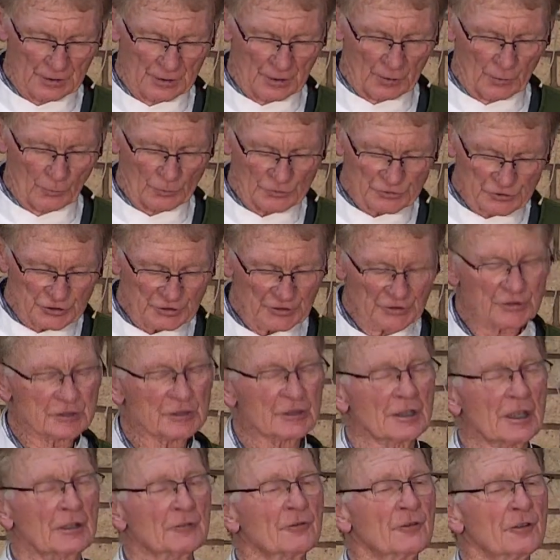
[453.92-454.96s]
When
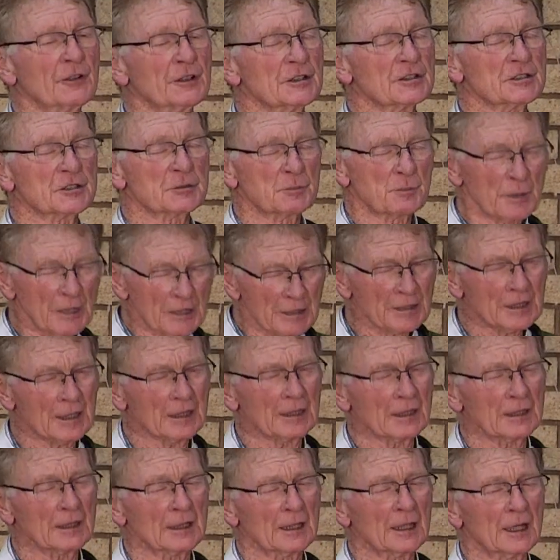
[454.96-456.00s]
Jesus had finished
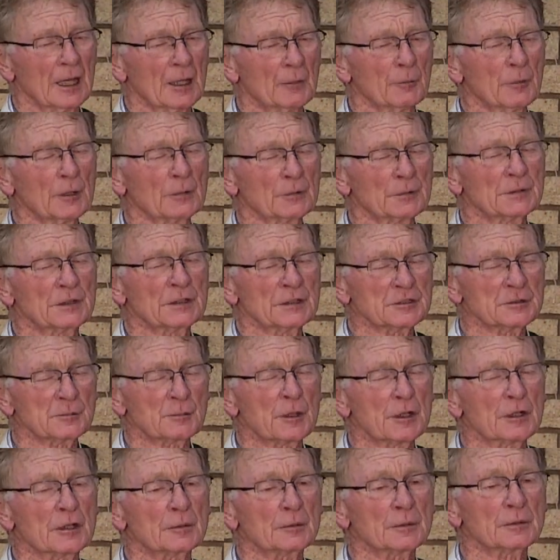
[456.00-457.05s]
speaking about these
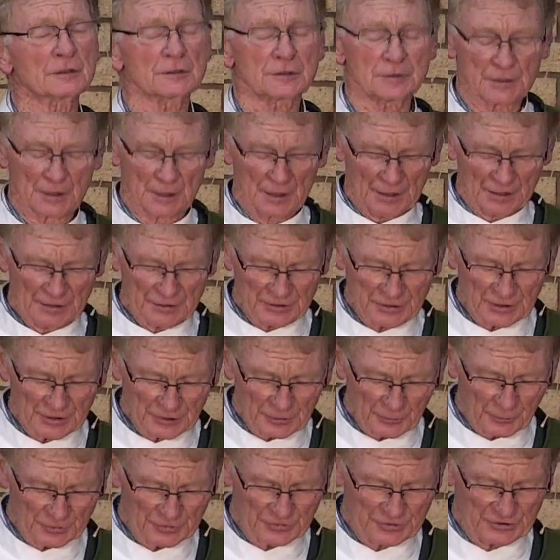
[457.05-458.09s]
parables, he said
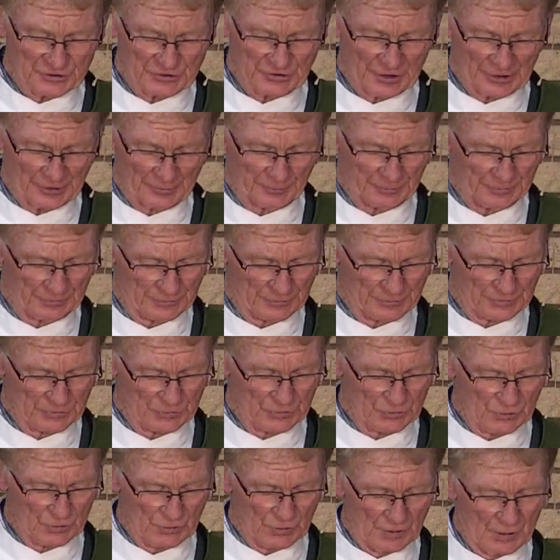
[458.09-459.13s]
to his disciples,
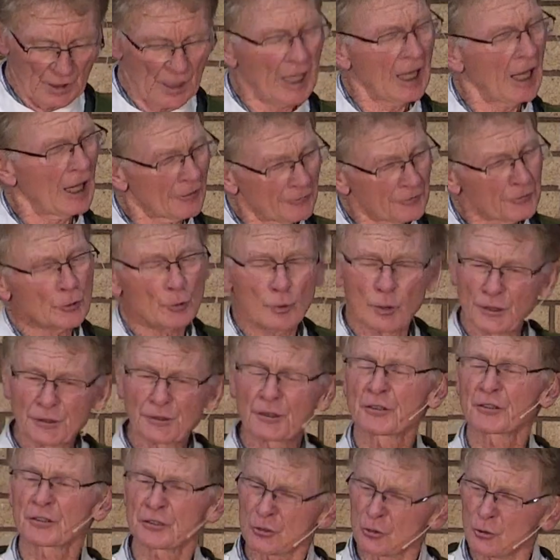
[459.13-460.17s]
"Have you
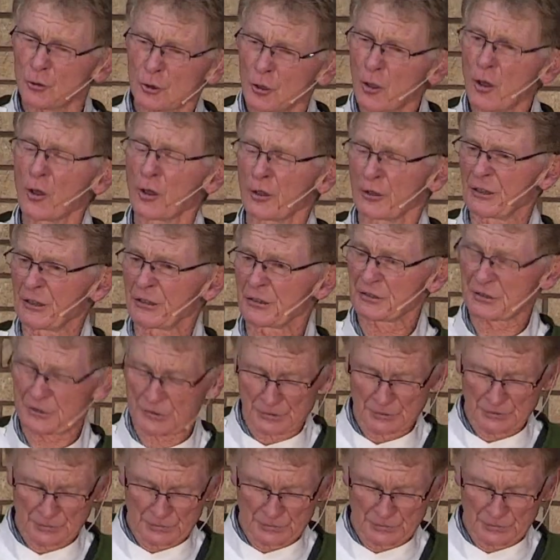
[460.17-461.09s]
understood all this?"